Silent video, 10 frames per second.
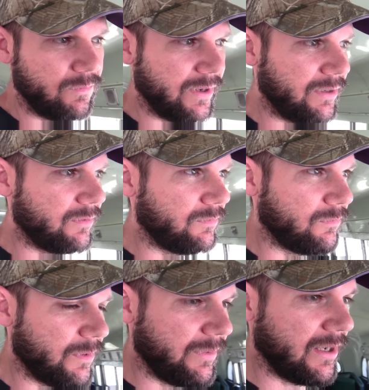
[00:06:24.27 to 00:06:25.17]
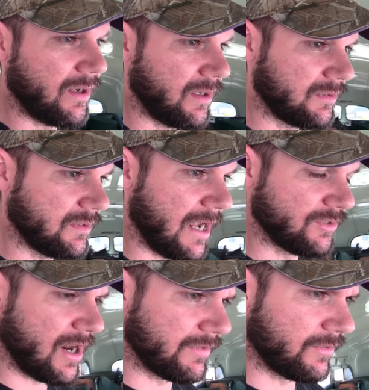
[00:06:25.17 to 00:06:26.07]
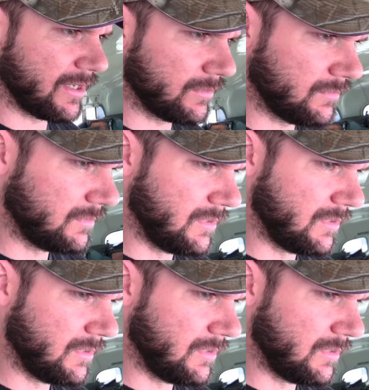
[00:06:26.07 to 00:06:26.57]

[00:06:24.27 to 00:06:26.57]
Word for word: when when we are uh, not driving around.